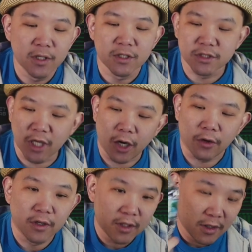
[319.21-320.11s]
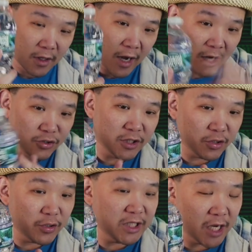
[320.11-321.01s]
So 100
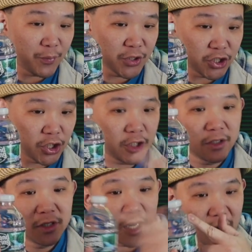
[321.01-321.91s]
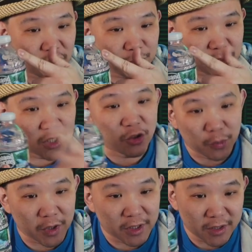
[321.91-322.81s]
degree temperature, 100%
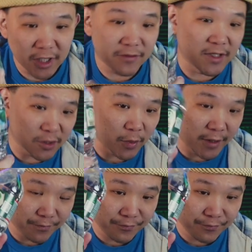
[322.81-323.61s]
humidity. Think of it this way,